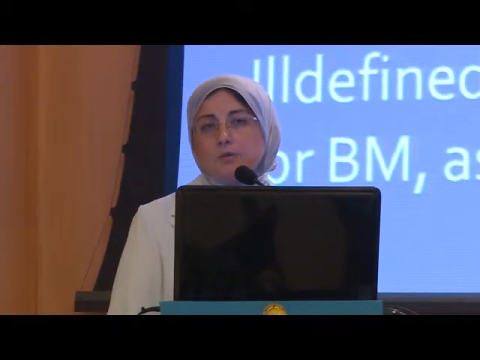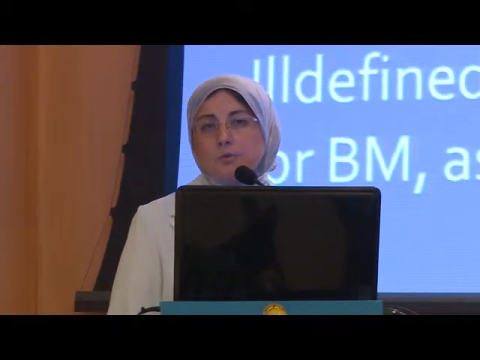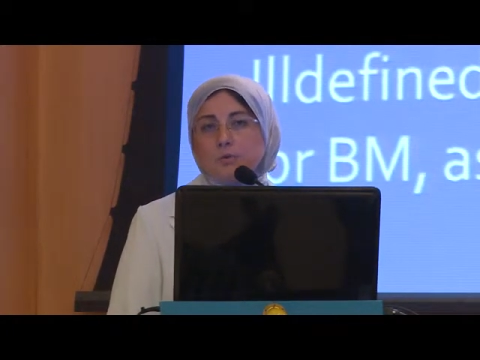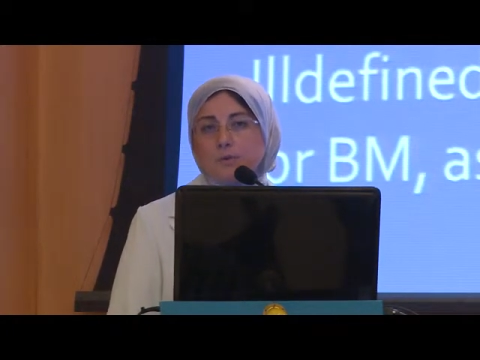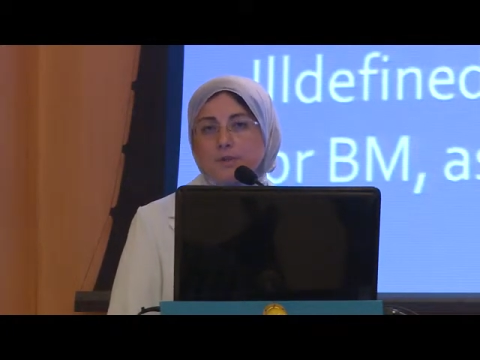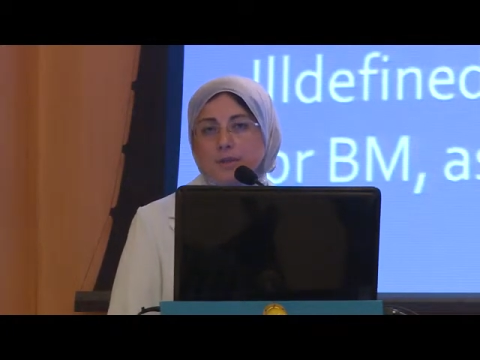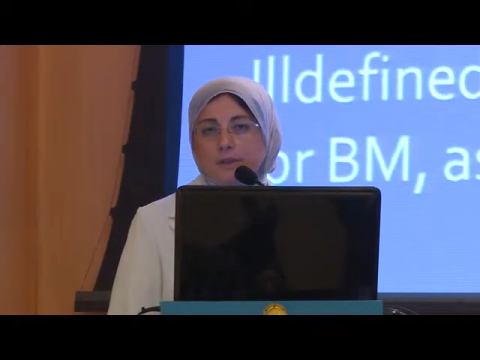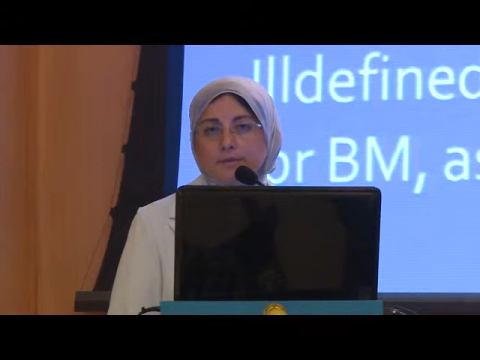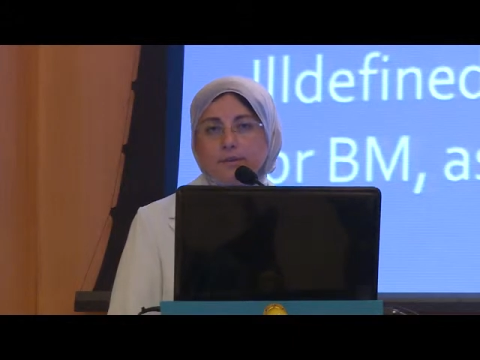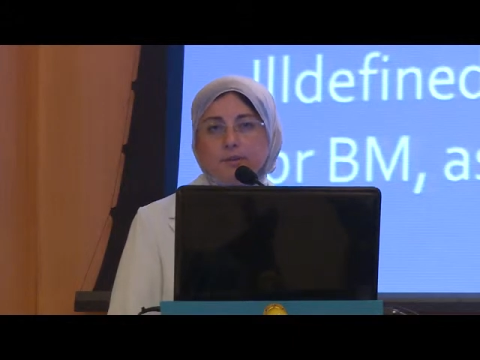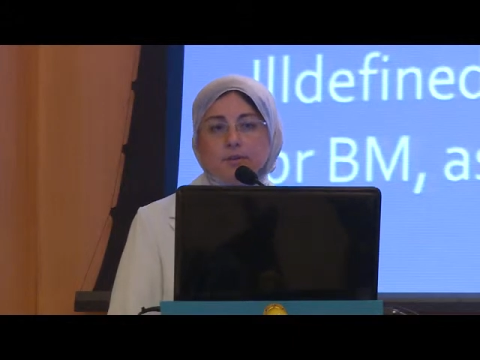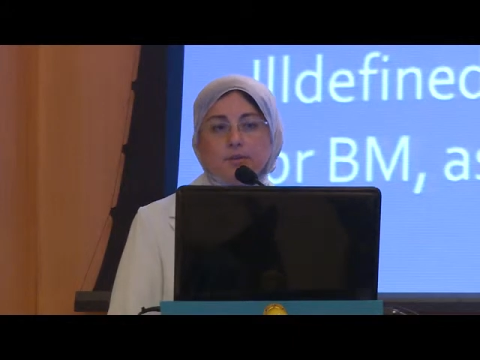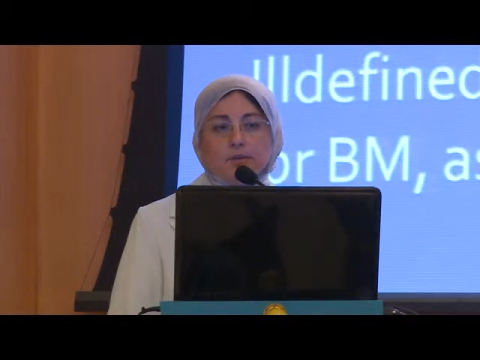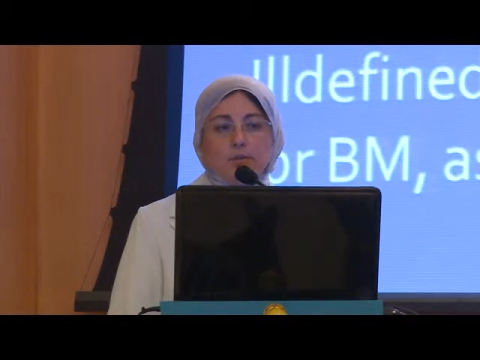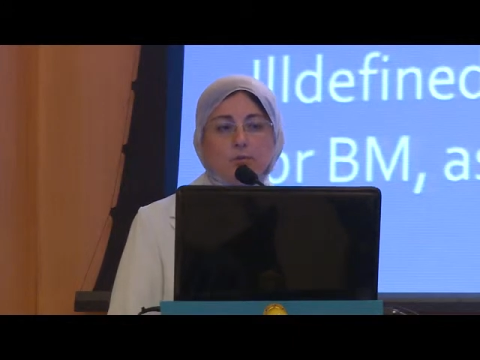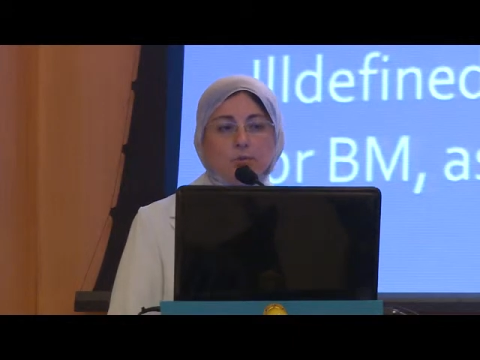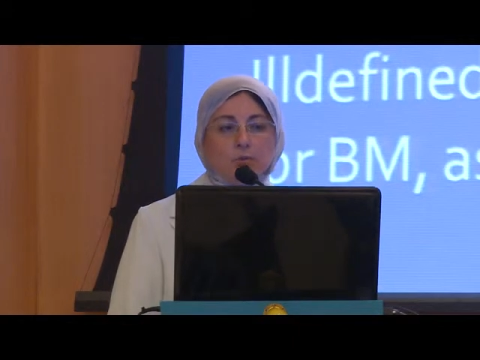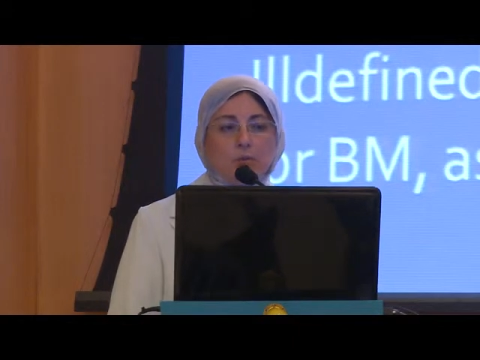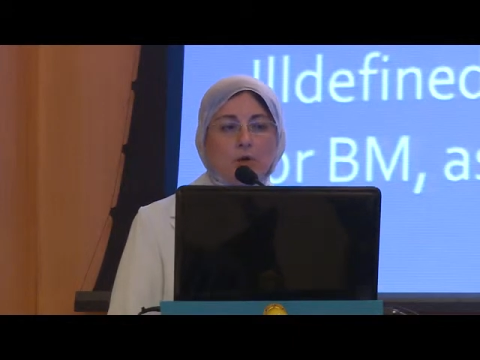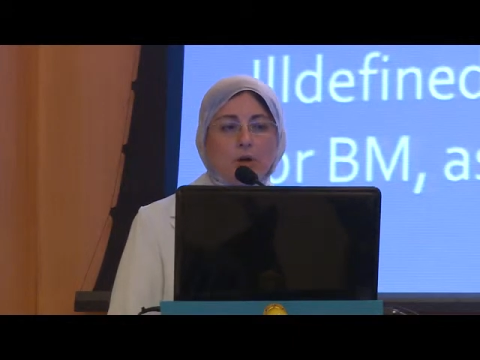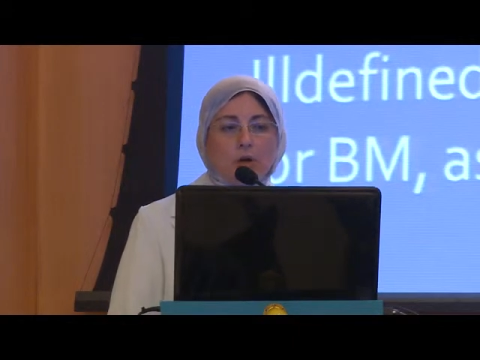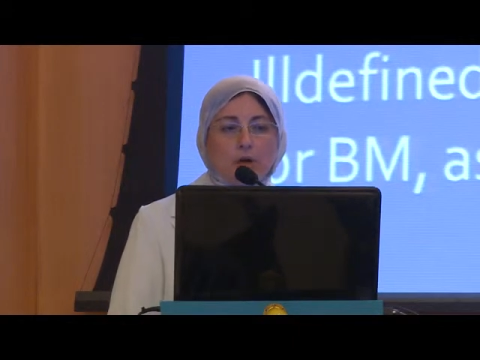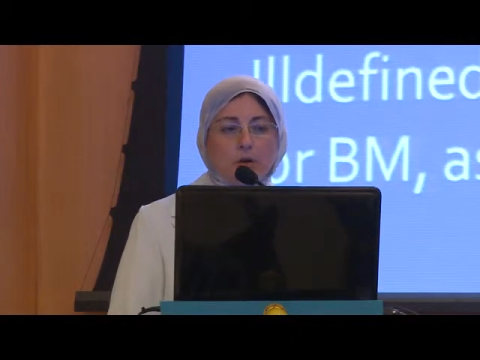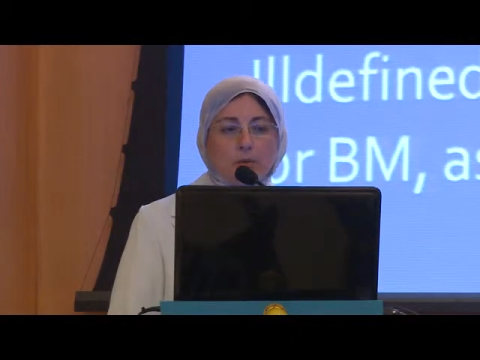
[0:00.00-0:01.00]
to
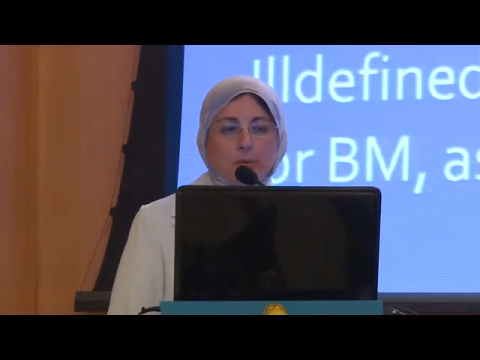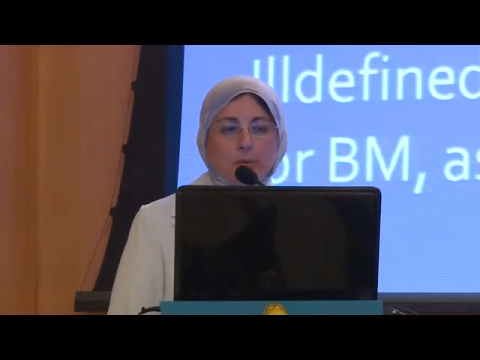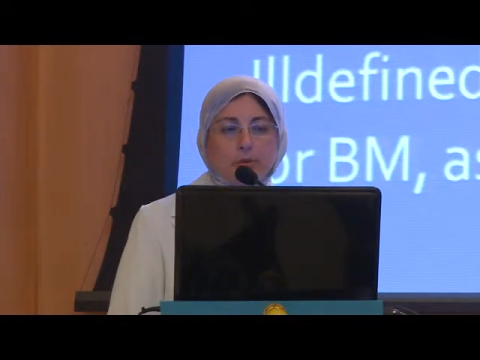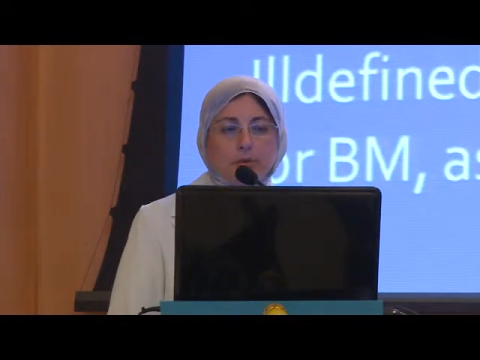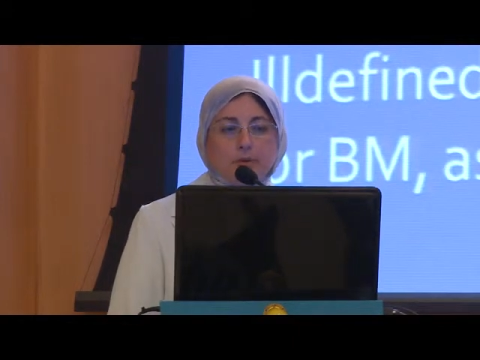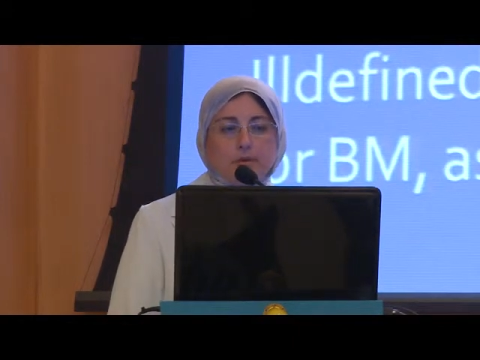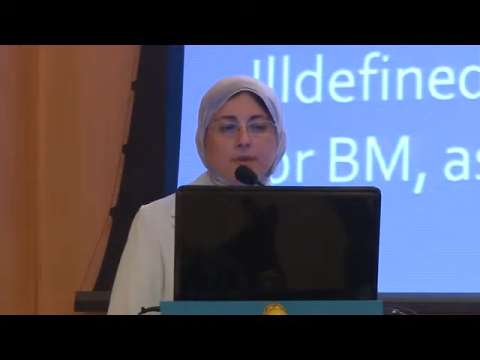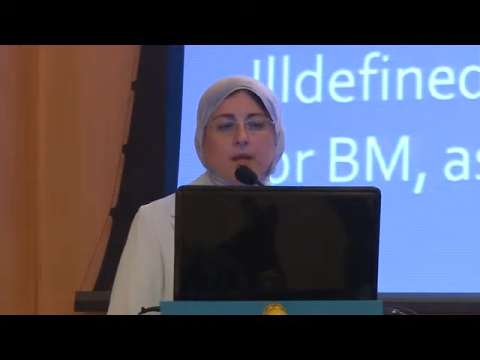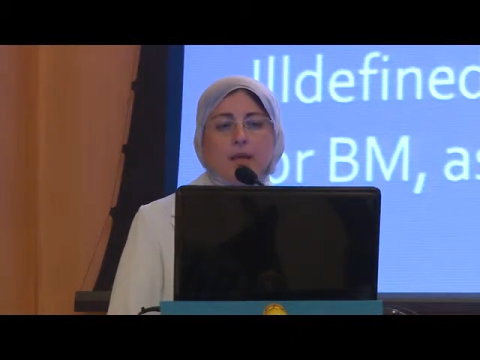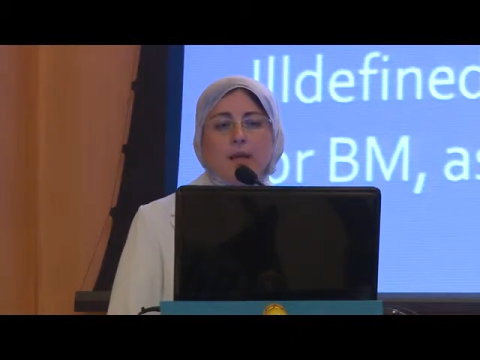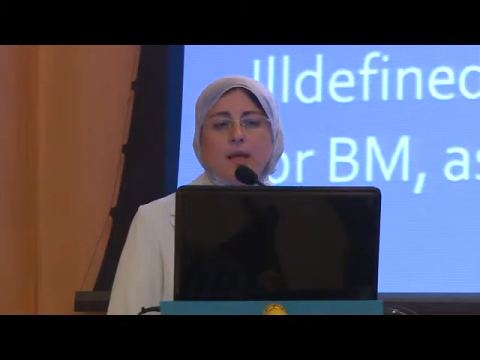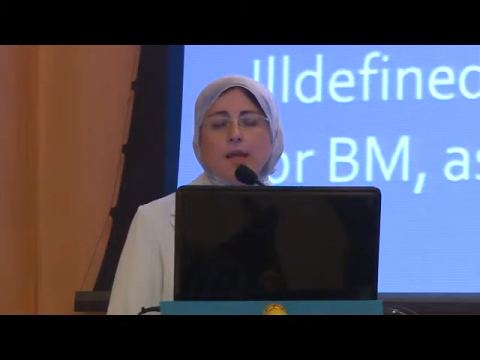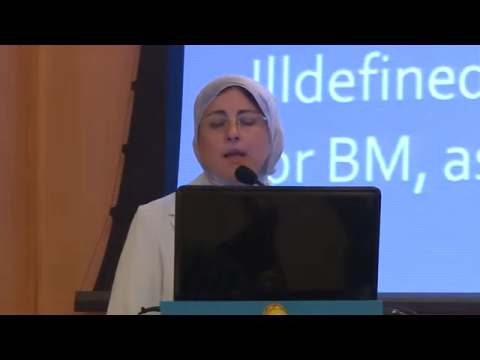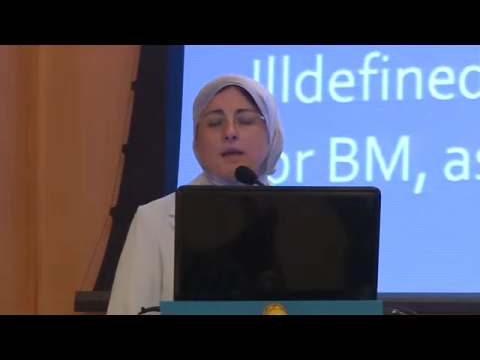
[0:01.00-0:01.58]
72 hours,